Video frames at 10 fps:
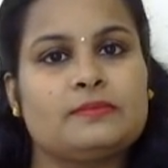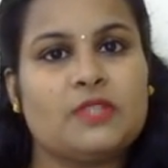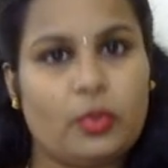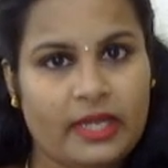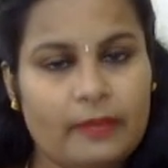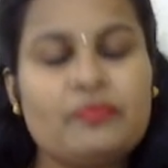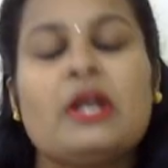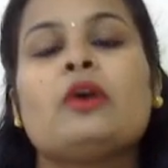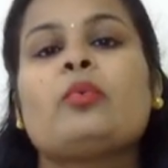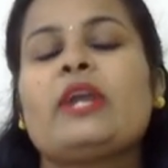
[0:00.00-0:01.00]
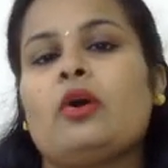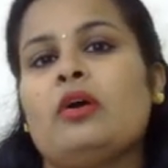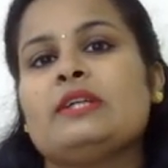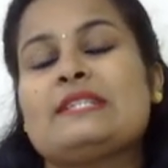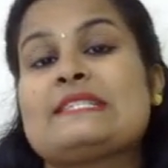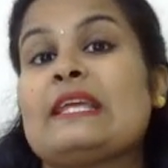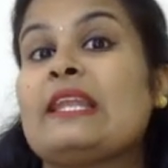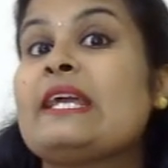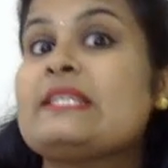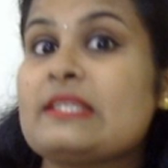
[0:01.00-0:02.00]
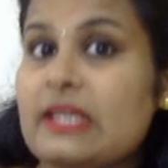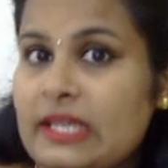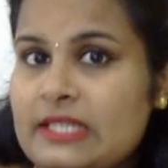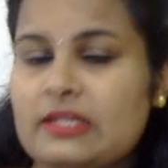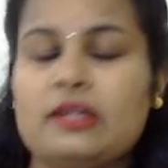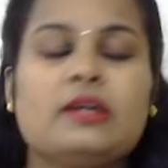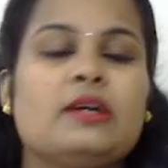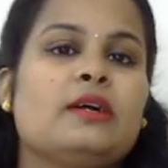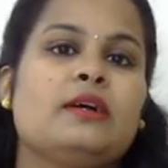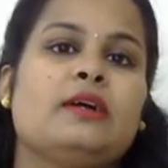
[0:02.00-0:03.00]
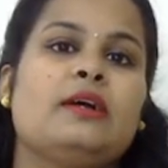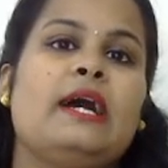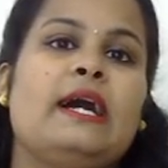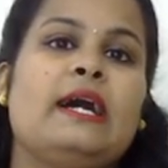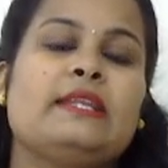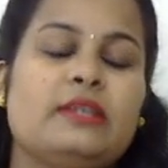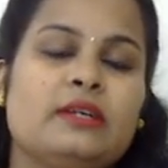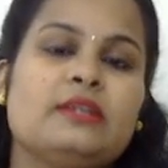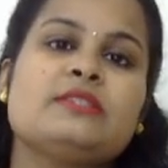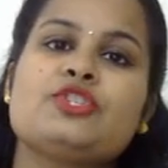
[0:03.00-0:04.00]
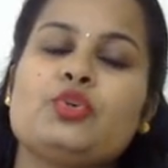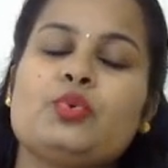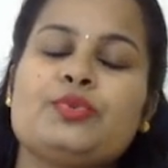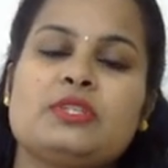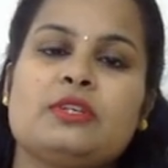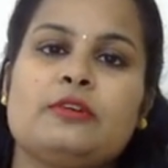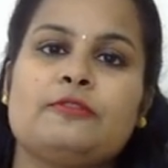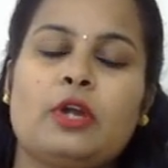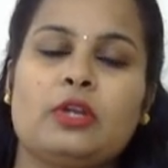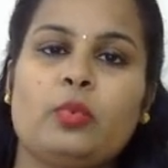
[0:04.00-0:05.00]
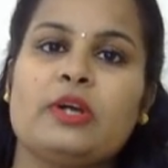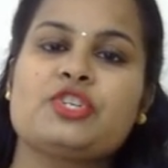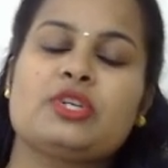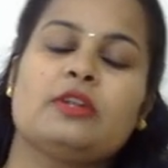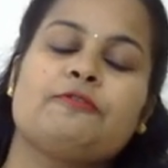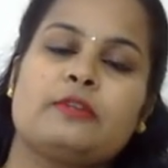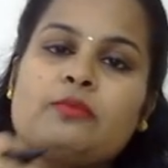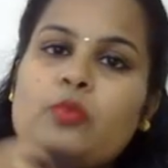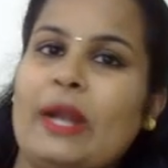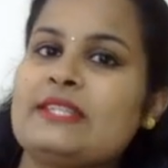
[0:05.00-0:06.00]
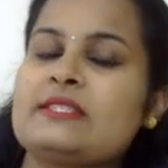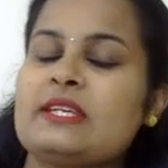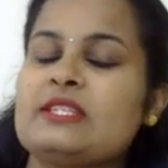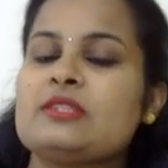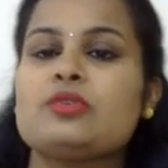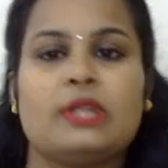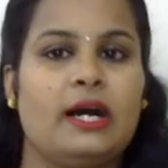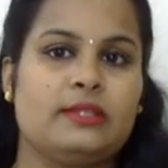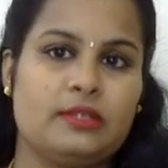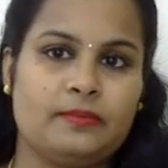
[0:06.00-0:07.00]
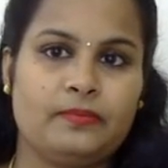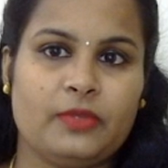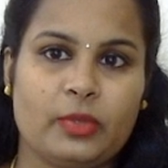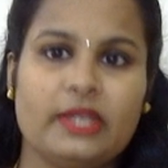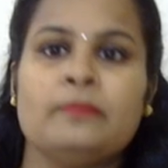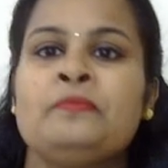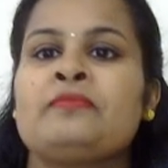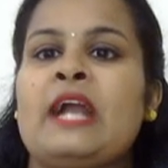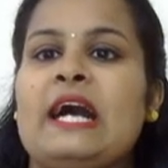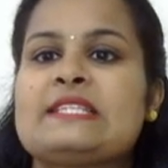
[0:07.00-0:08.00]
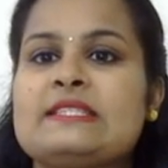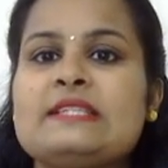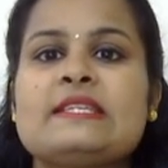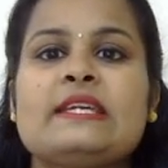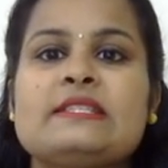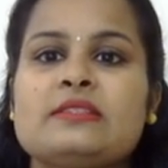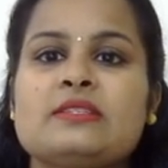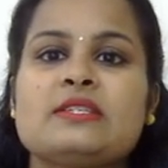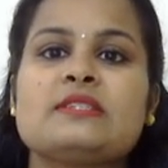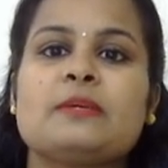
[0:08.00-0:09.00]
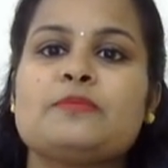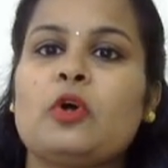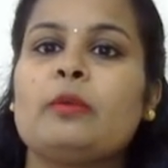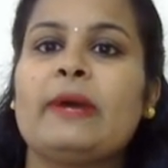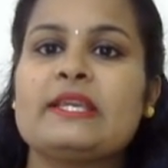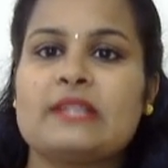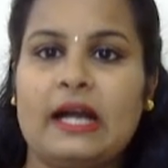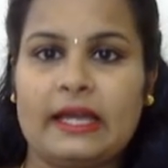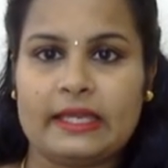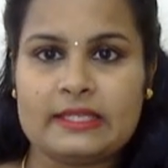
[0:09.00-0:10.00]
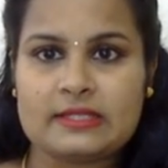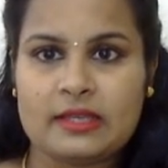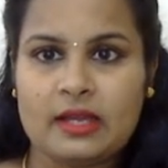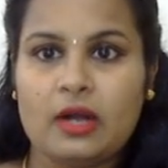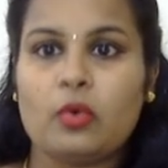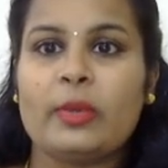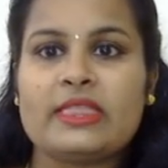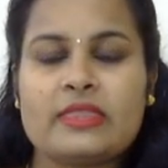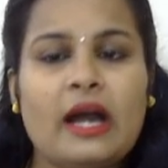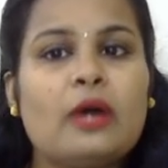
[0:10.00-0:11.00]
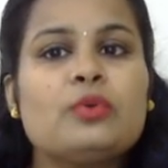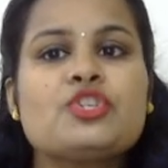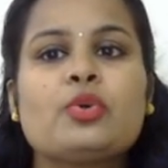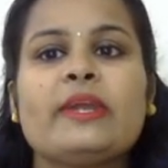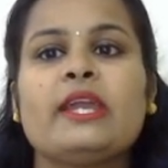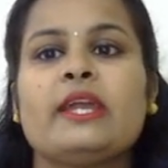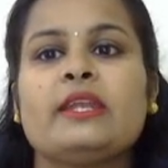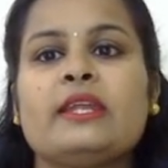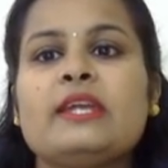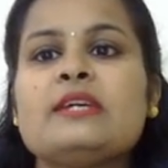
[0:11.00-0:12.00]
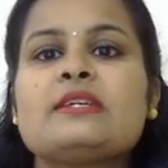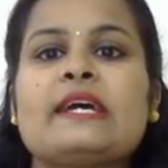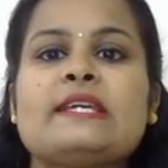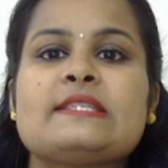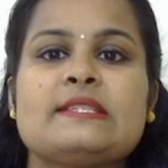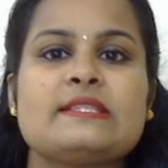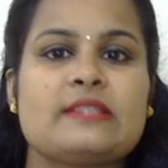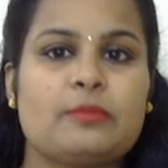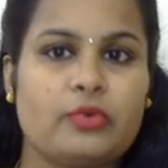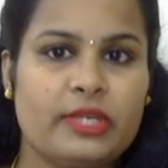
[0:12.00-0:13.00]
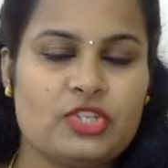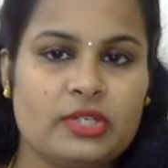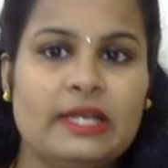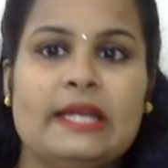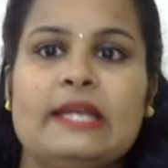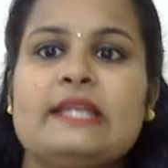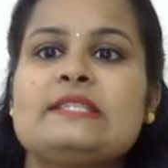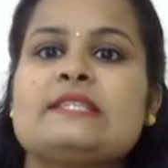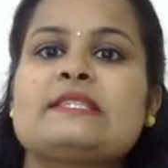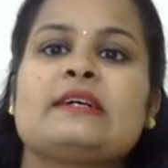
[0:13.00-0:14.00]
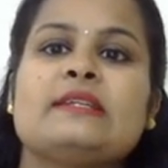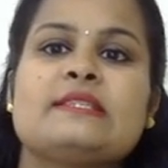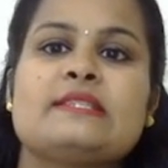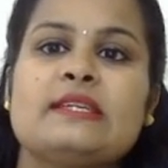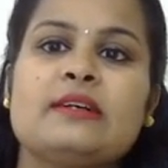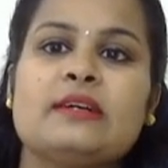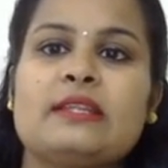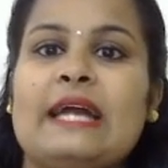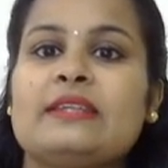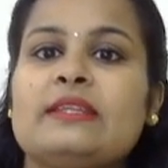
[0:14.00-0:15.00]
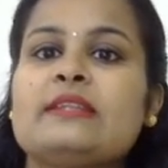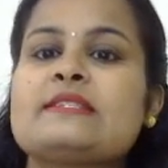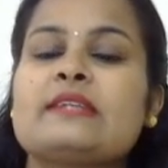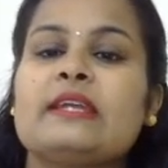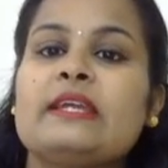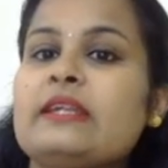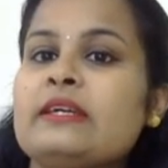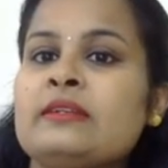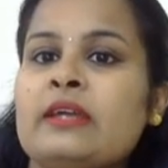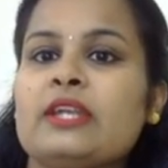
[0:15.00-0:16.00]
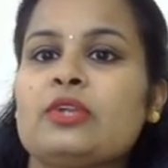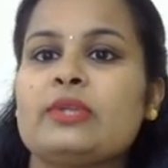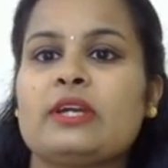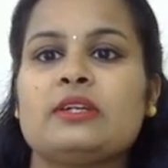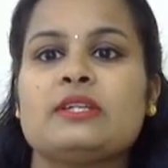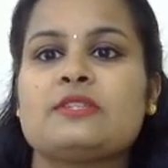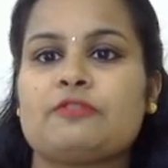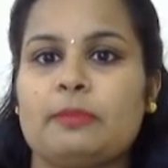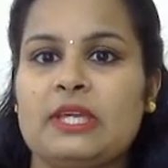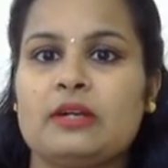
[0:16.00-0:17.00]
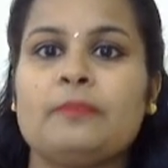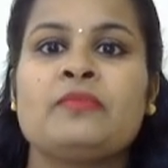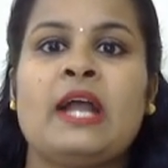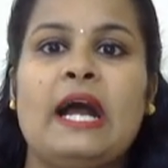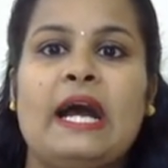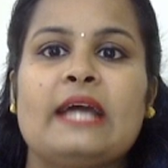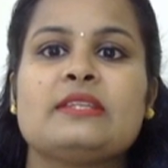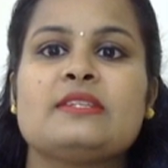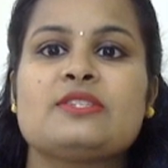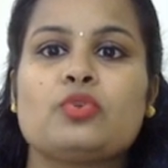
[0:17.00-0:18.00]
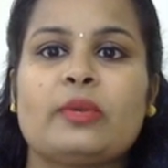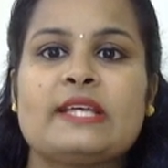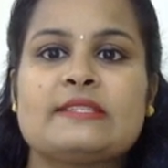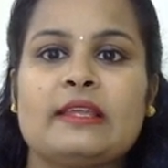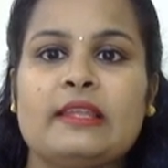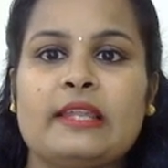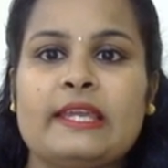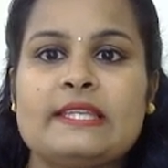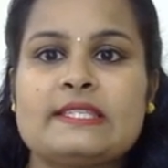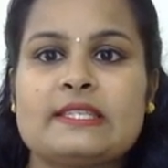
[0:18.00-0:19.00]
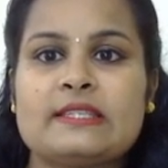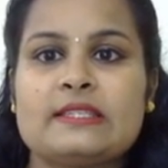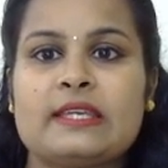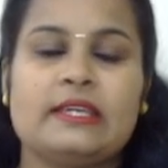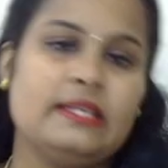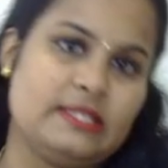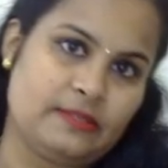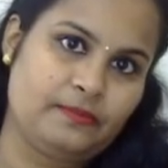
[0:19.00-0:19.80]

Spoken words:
Okay, we call it as latent heat, and here it is used for conversion of from one state into another. Okay, as this heat energy is absorbed by ice without showing any rise in temperature, it is considered that it is hidden into the contents of the beaker, and it is known as latent heat.